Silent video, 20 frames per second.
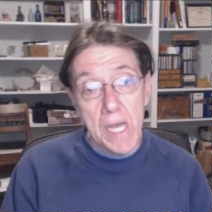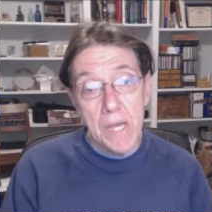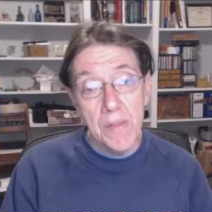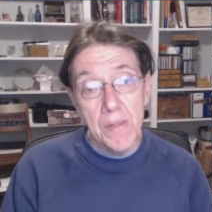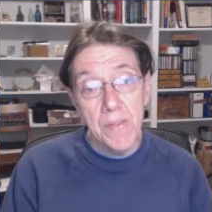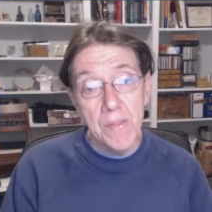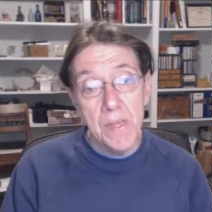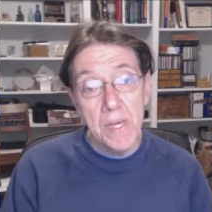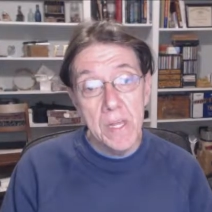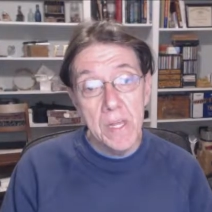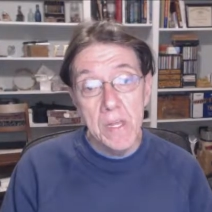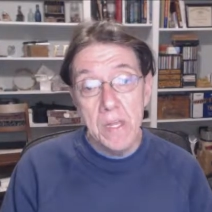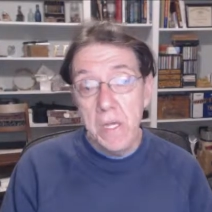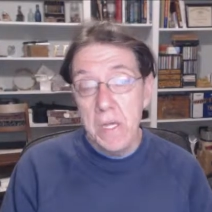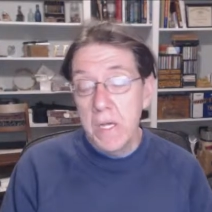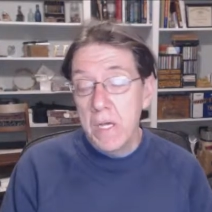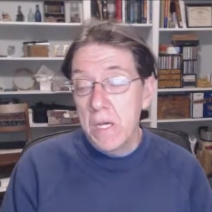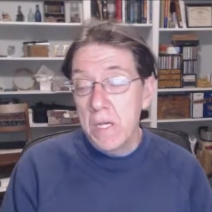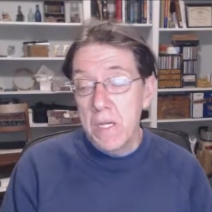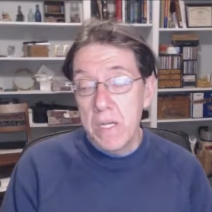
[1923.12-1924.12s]
And
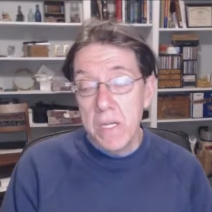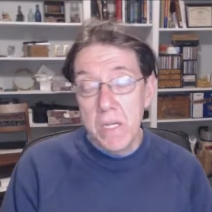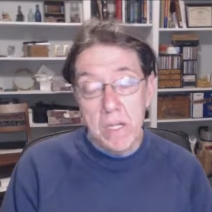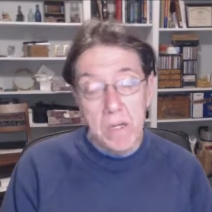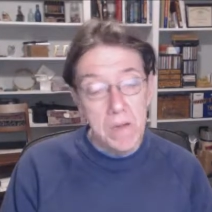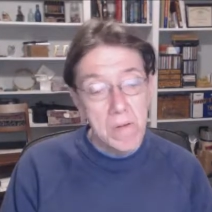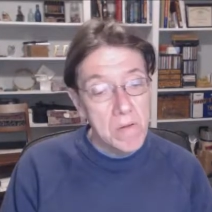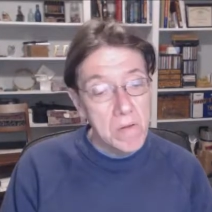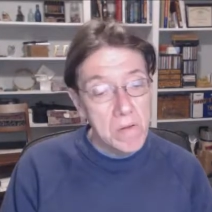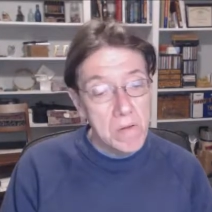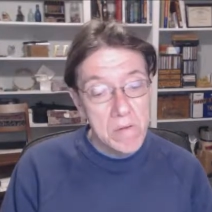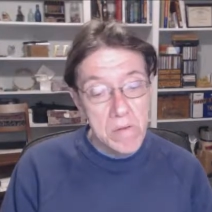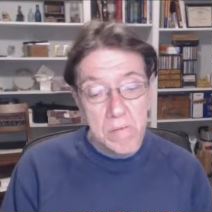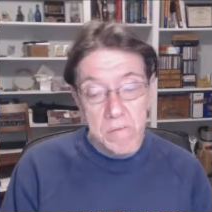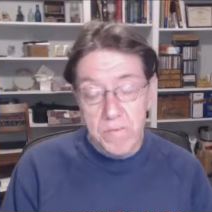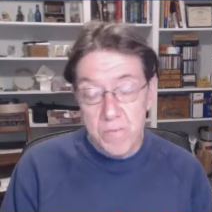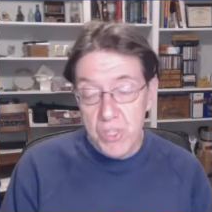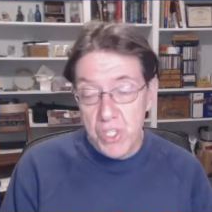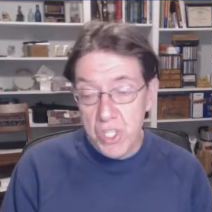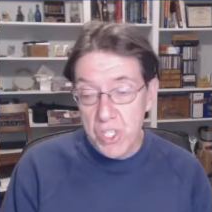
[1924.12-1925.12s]
then, you know,
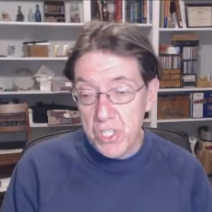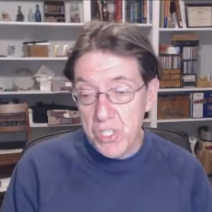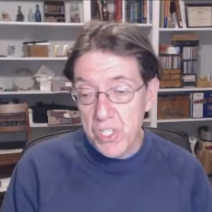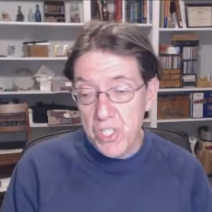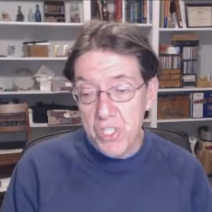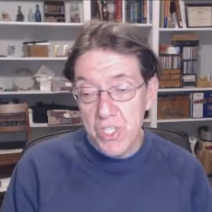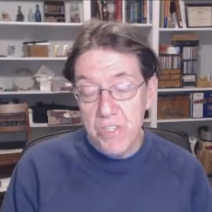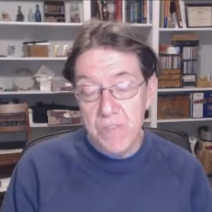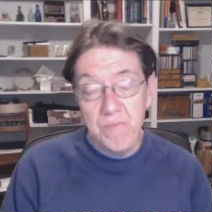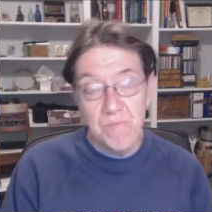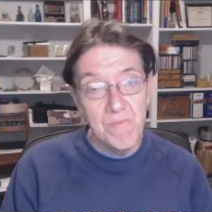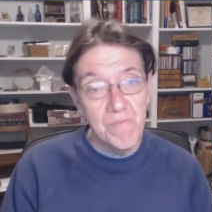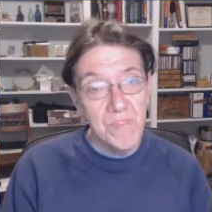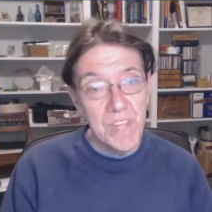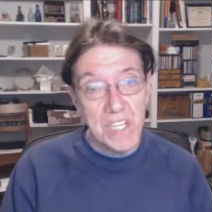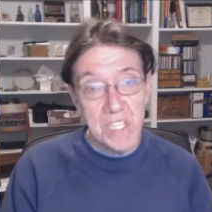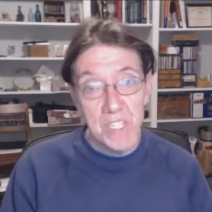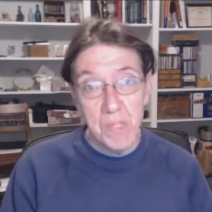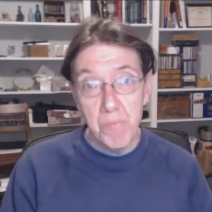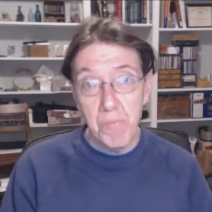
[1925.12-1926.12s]
just
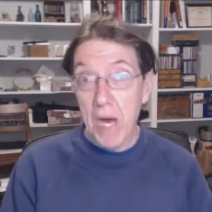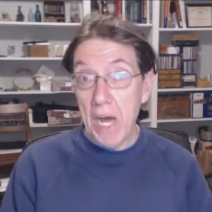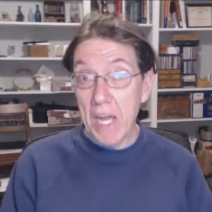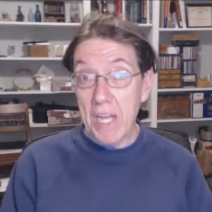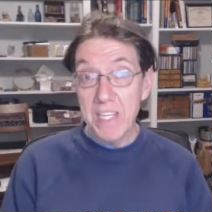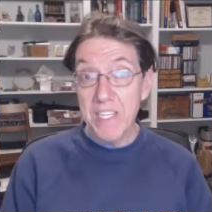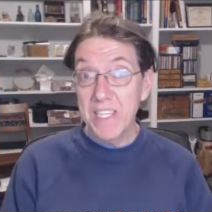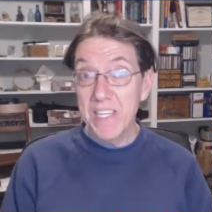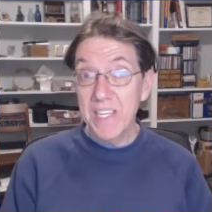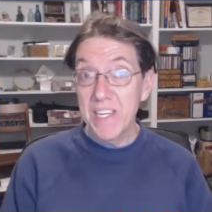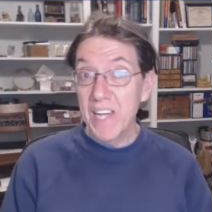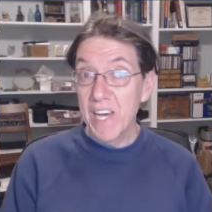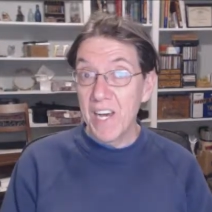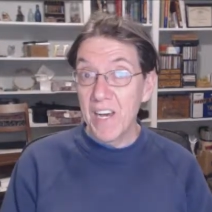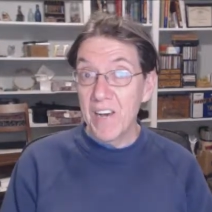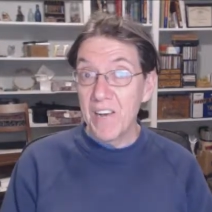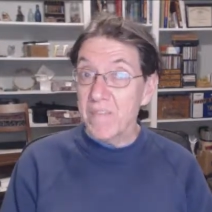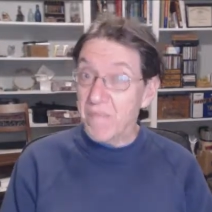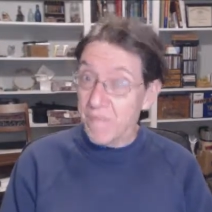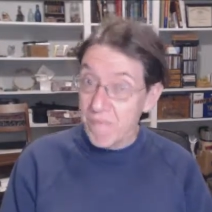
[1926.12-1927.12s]
that's a policy
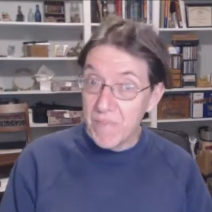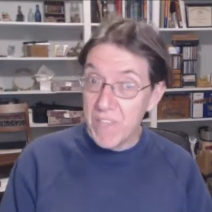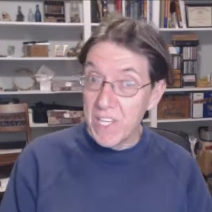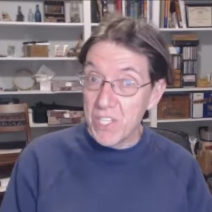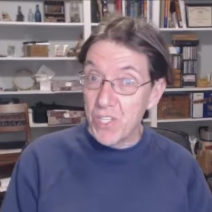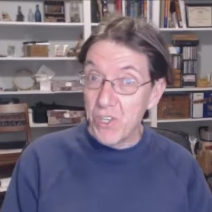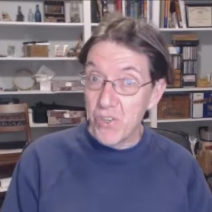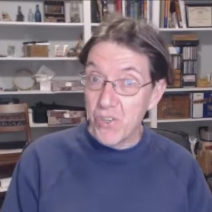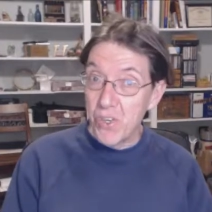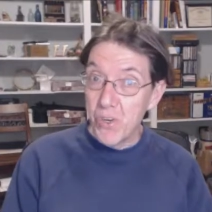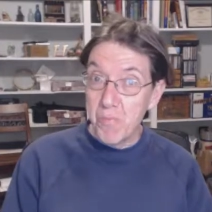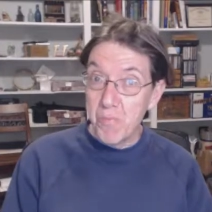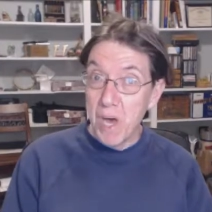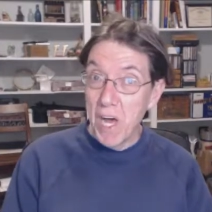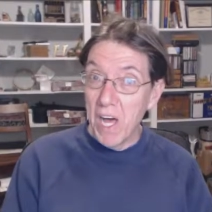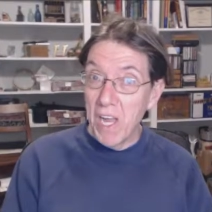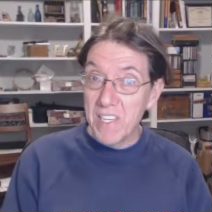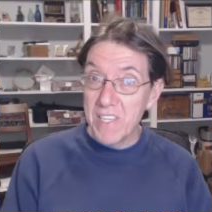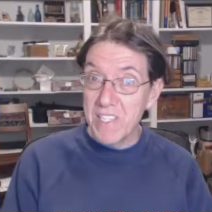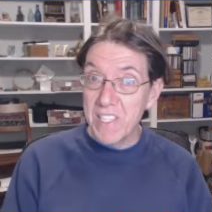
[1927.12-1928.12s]
now. That's your
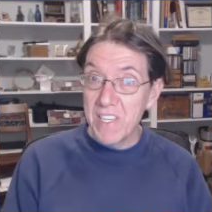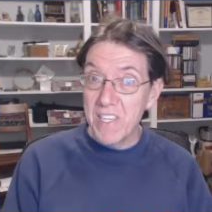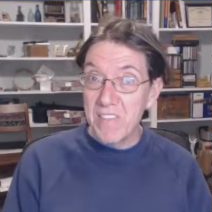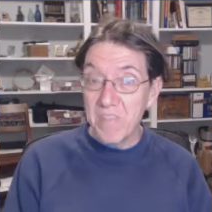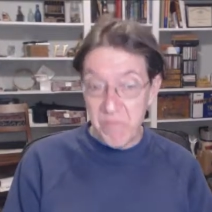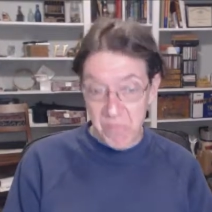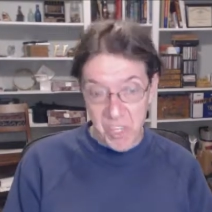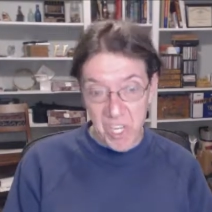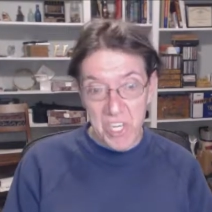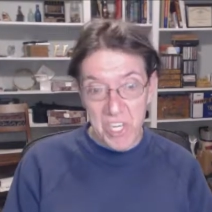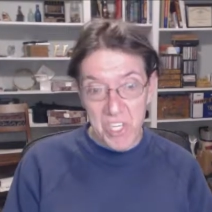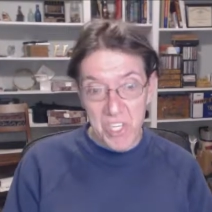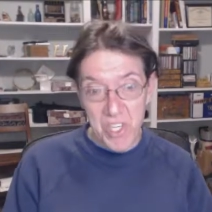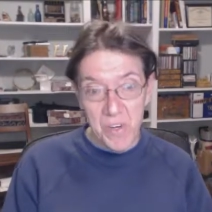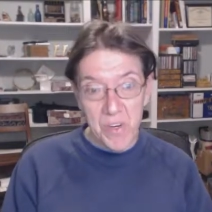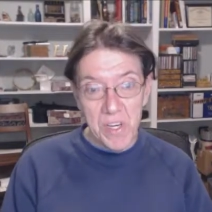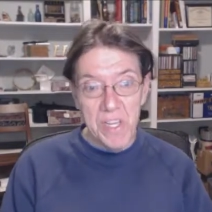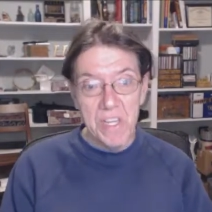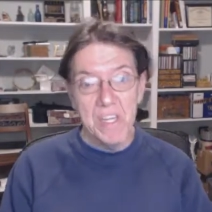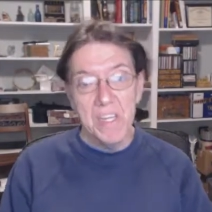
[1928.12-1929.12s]
new policy.
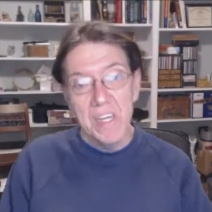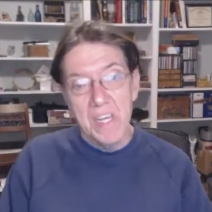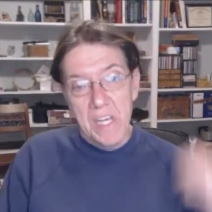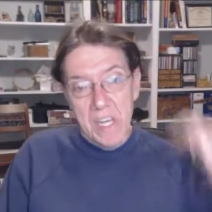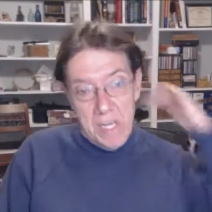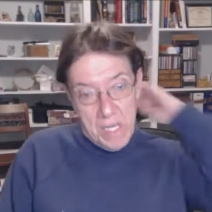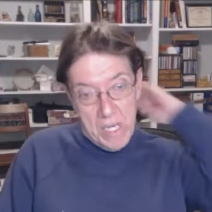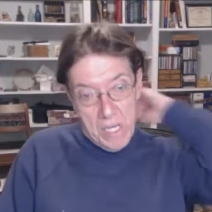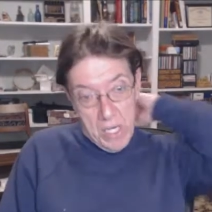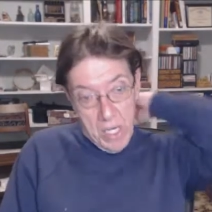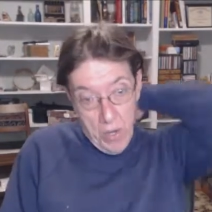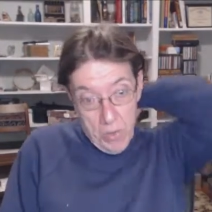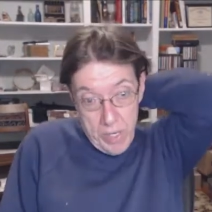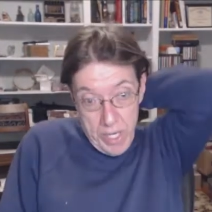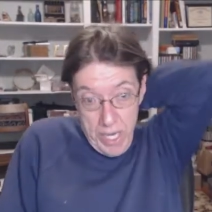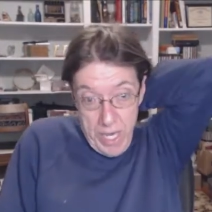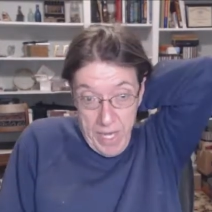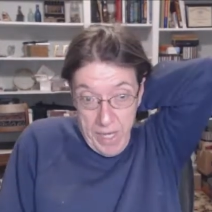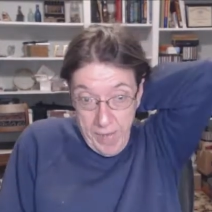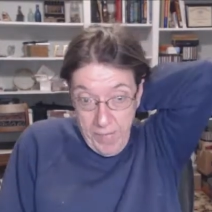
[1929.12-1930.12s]
Stick to it.
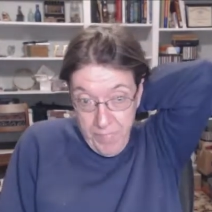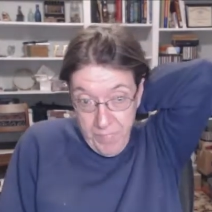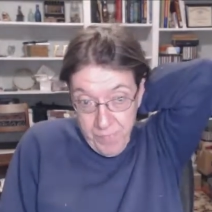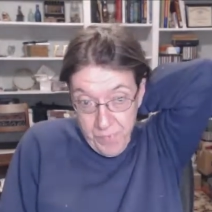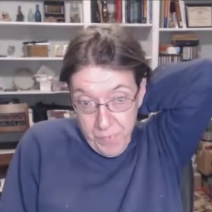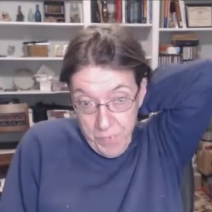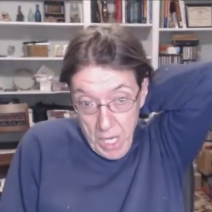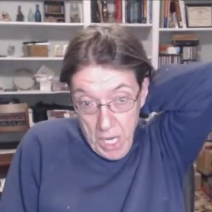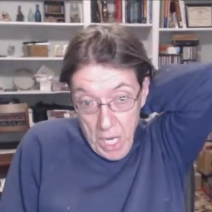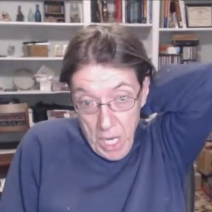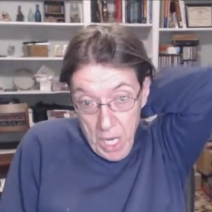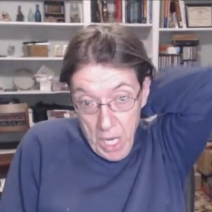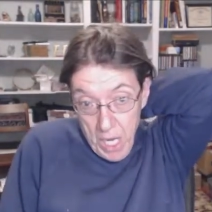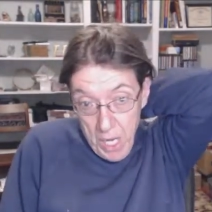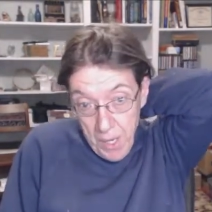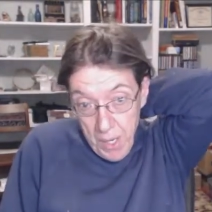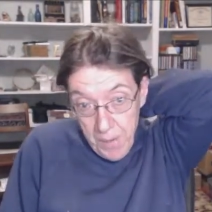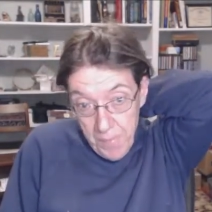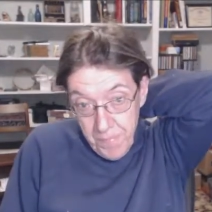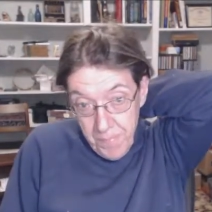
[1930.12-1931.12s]
Okay.
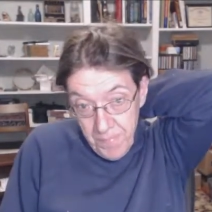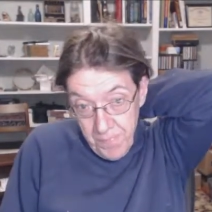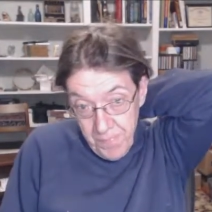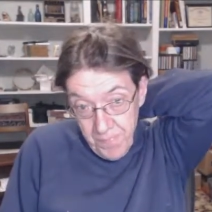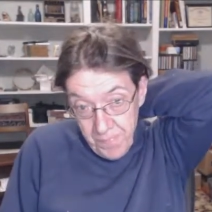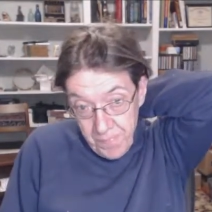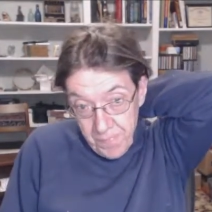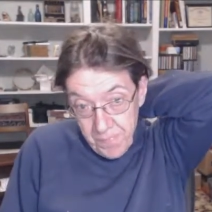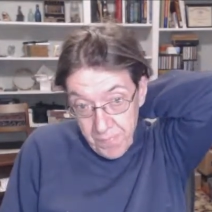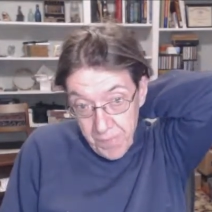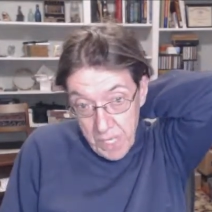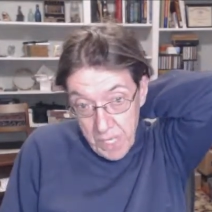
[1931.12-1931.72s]
Um,